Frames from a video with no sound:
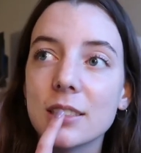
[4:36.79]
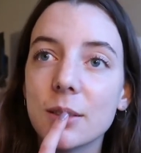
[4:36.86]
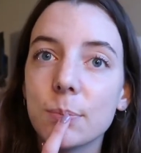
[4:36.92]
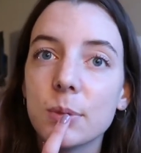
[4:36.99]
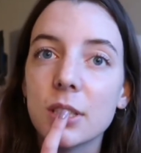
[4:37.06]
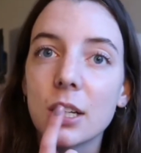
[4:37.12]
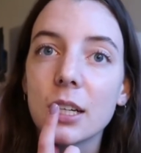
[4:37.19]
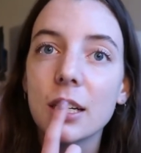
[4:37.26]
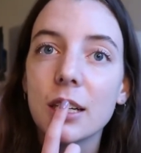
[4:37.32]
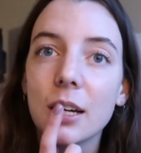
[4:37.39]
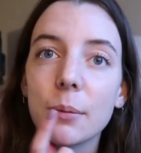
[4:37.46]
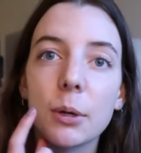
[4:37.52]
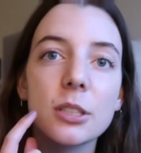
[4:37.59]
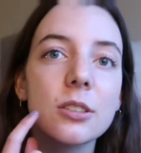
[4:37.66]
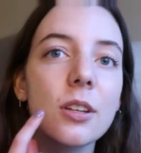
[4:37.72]
I'm sorry.
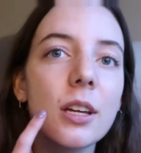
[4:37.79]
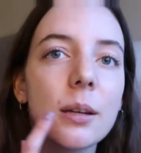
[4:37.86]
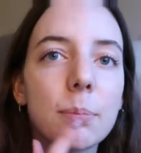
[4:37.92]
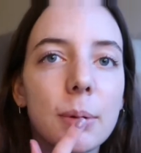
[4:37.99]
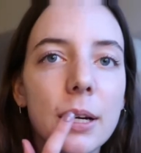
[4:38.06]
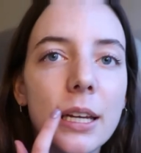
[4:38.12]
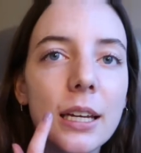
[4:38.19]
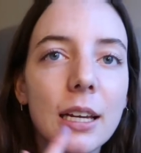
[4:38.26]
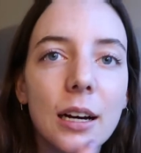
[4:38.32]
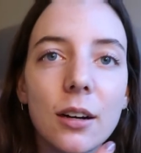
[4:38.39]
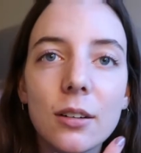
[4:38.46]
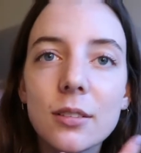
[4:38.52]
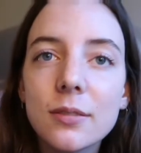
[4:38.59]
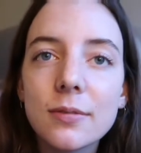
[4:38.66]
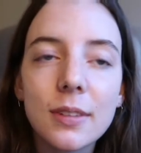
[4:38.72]
I'm also like breaking
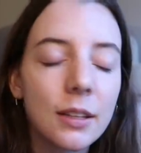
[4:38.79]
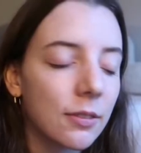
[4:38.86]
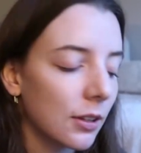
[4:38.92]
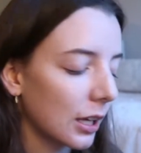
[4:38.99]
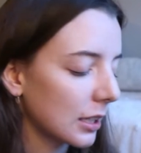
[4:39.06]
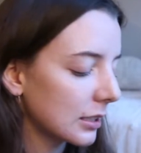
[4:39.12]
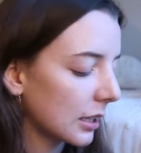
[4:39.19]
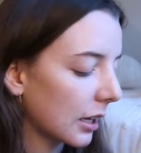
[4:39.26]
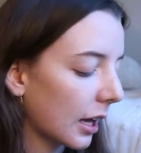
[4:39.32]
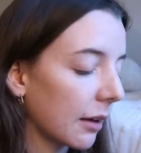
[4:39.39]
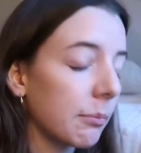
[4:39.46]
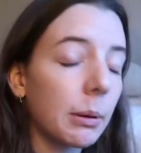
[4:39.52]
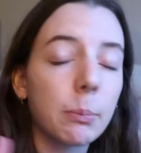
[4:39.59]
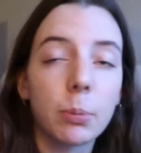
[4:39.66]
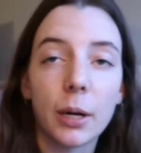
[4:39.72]
out. If you can't tell,
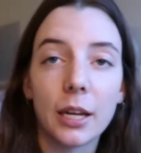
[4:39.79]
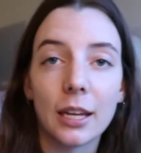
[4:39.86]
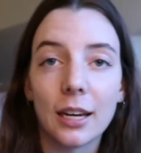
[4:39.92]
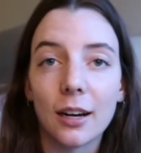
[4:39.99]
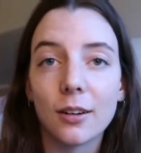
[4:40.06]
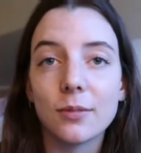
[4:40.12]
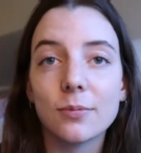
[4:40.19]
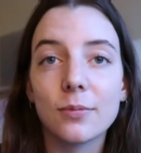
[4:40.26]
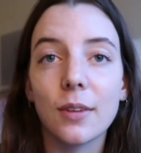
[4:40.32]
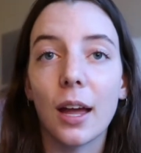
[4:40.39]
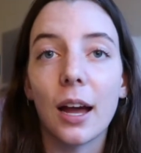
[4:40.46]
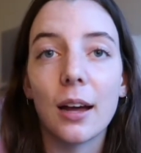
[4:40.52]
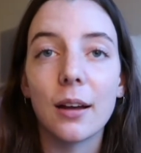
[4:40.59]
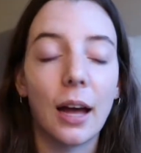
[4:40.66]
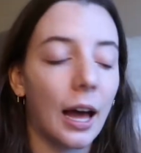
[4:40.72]
I've been breaking out.
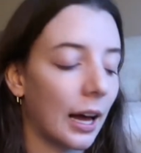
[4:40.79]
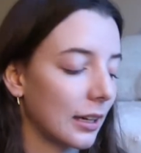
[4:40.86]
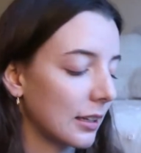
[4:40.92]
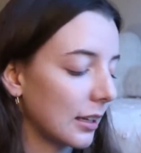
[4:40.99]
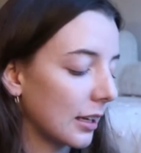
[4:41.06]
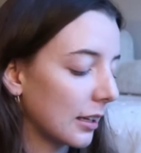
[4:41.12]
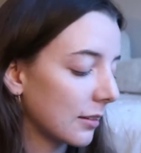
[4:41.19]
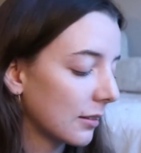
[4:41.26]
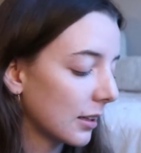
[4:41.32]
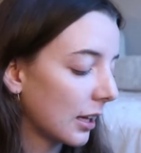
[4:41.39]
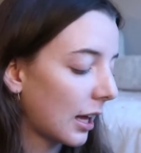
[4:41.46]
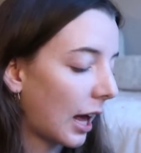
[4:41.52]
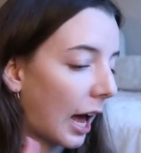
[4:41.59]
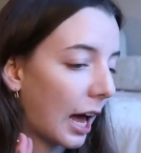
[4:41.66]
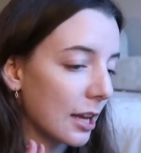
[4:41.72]
Acne
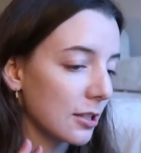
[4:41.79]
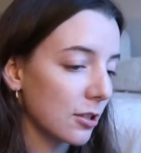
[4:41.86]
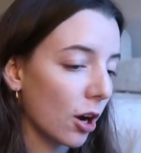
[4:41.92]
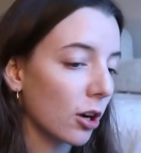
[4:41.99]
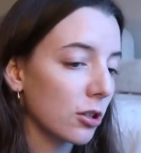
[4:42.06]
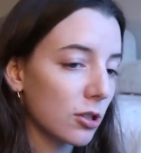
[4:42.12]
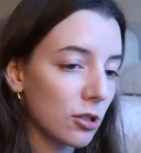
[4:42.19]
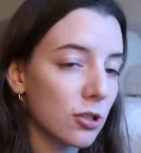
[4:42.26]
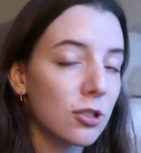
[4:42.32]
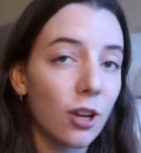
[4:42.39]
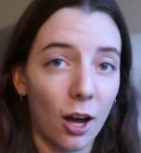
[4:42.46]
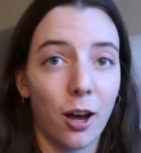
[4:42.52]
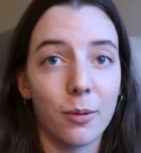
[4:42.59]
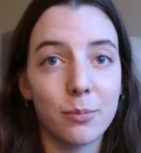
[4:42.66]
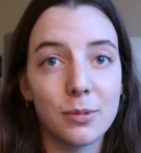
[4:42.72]
has not
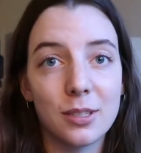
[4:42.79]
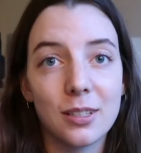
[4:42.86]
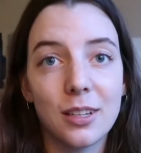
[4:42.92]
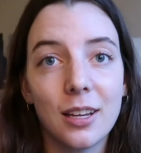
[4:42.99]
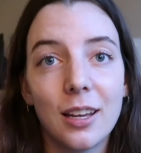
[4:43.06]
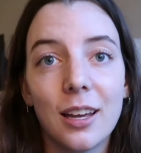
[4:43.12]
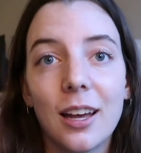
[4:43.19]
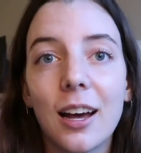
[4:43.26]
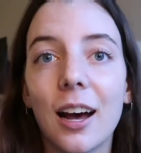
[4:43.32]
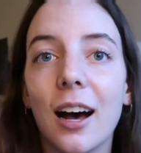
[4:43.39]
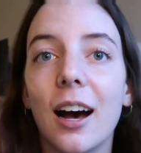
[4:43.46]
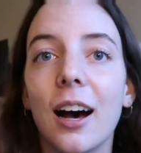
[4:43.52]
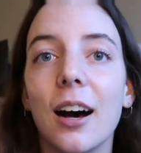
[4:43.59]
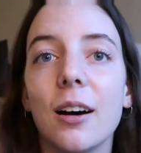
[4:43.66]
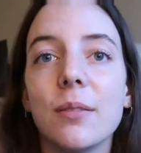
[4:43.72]
stopped.
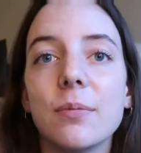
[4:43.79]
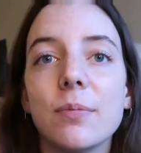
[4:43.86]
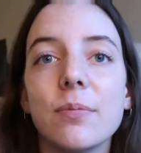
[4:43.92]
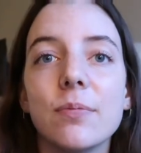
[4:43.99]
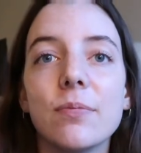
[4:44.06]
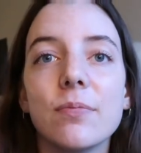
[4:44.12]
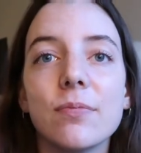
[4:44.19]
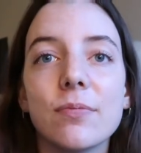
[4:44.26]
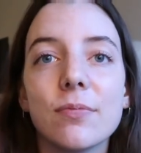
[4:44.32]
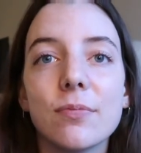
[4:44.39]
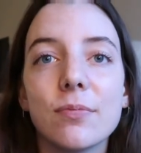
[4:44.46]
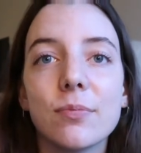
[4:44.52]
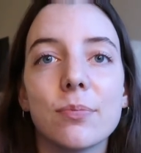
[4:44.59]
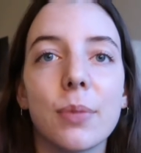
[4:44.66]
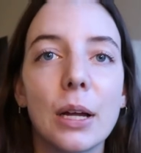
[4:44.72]
Um,
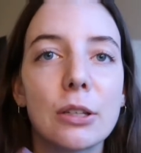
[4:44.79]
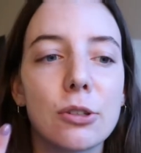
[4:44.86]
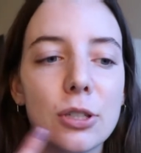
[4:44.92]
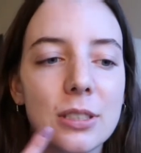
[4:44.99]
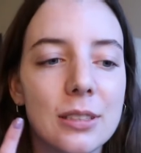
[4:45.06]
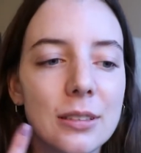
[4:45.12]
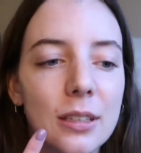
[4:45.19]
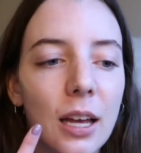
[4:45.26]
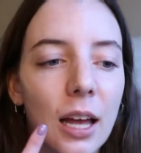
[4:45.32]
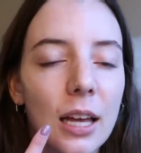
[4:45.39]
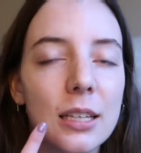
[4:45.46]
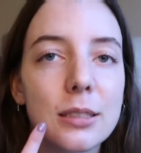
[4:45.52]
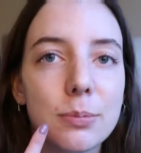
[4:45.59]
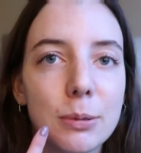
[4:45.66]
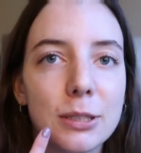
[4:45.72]
but just
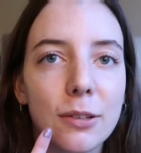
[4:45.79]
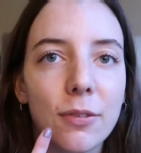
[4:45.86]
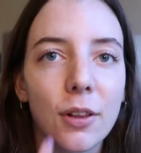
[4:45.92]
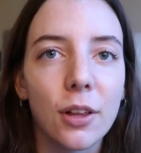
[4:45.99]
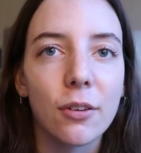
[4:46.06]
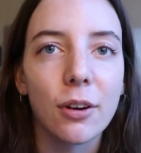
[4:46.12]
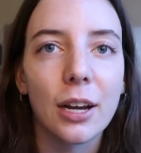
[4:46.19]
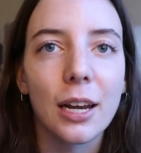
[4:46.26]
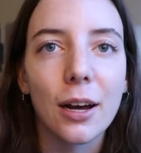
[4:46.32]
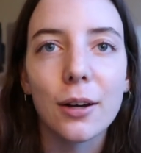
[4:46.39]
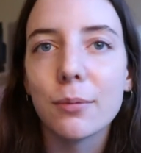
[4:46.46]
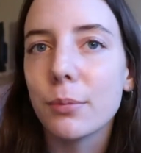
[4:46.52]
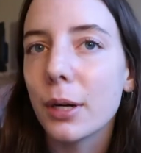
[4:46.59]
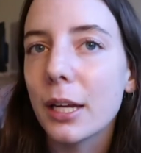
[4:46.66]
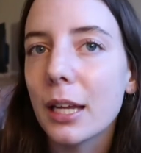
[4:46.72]
specifically right now,
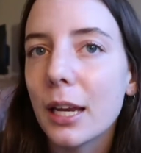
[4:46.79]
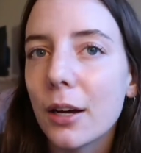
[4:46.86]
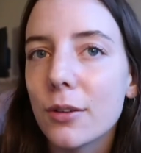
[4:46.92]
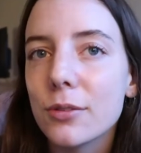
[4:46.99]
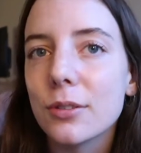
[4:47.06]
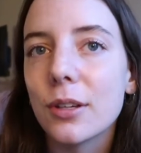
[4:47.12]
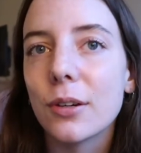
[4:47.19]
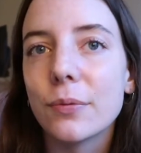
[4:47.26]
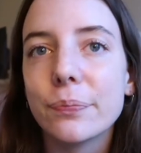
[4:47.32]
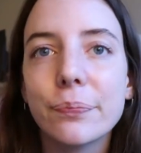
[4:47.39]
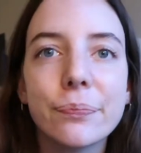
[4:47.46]
I'm breaking out, so.